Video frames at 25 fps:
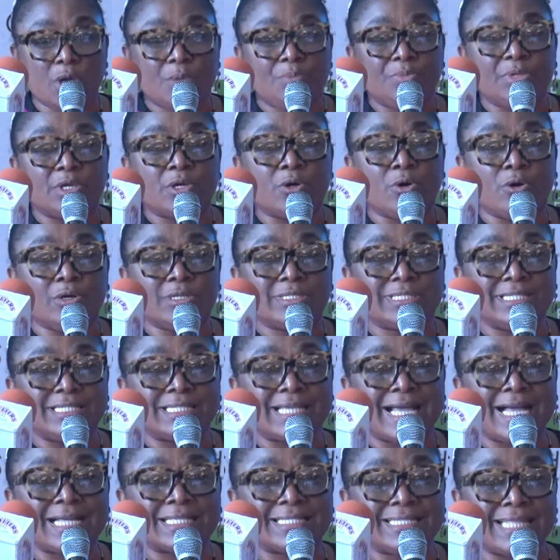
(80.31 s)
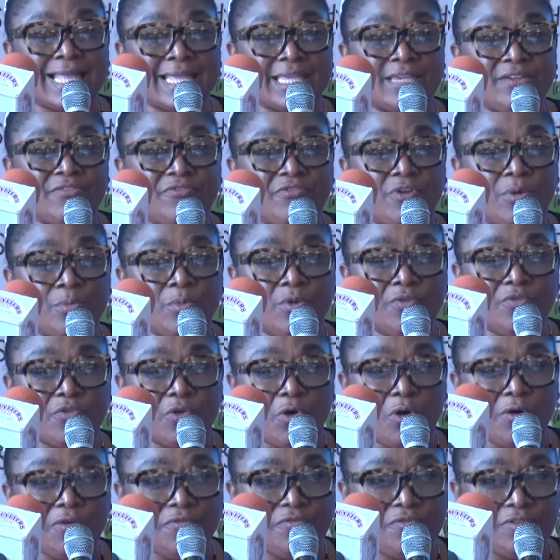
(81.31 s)
because it acts like a form of
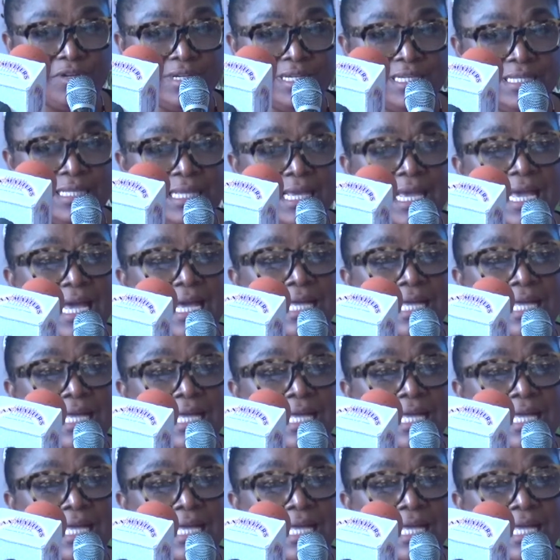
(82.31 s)
covering